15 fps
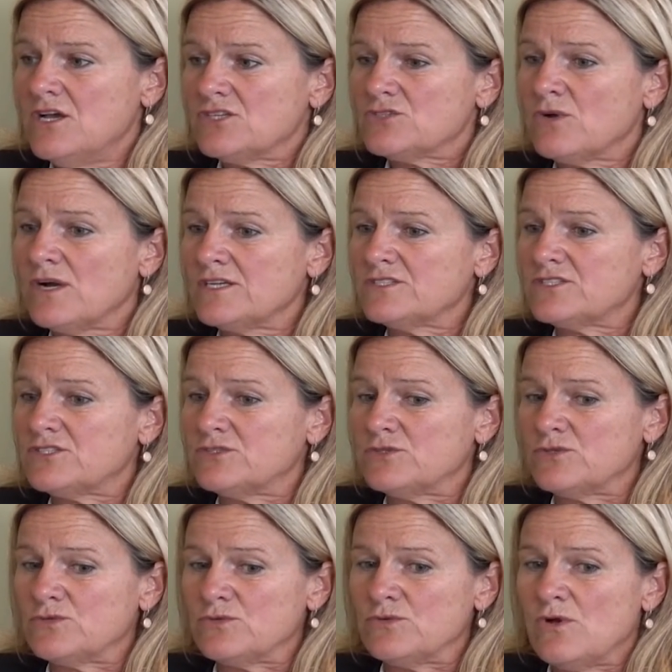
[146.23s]
trying
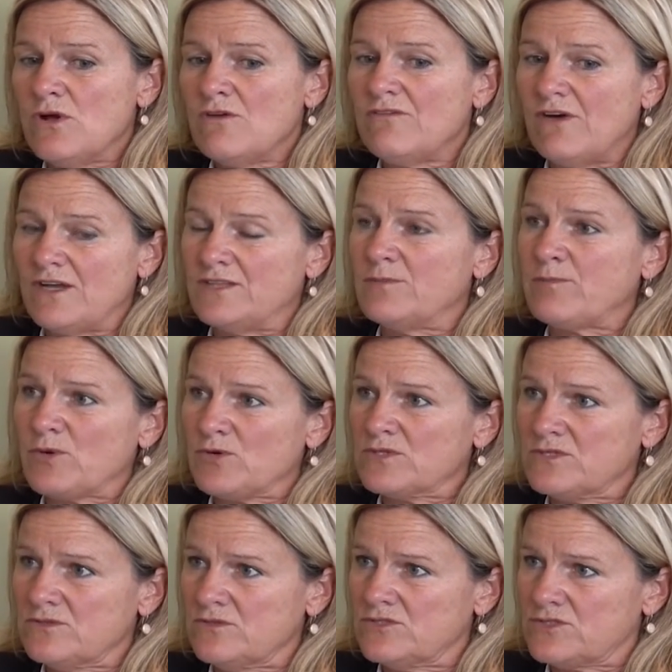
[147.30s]
to find the
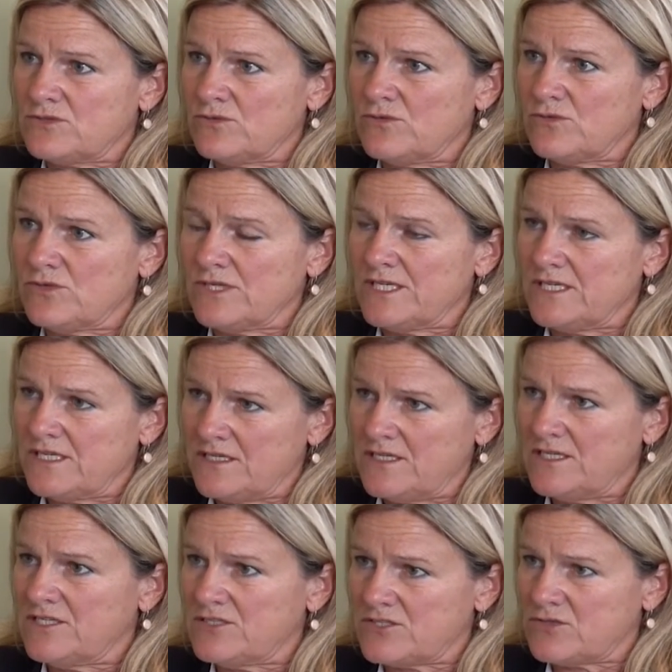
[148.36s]
personal story in the
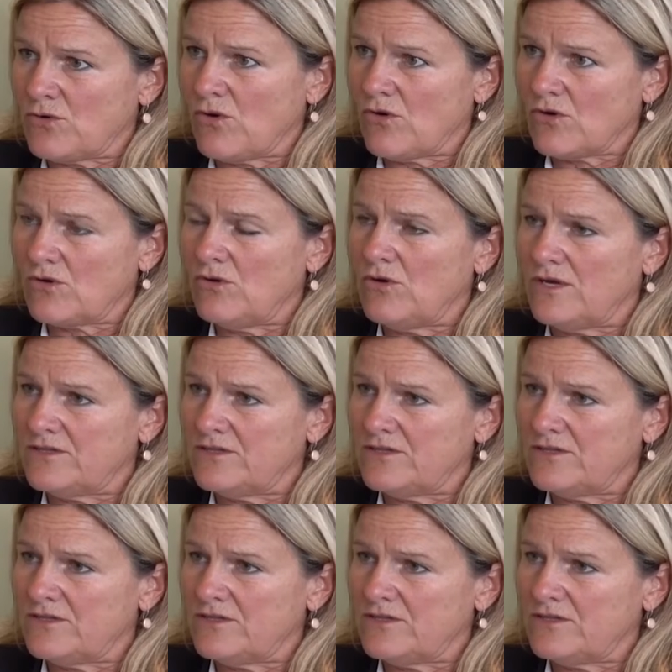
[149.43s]
historical,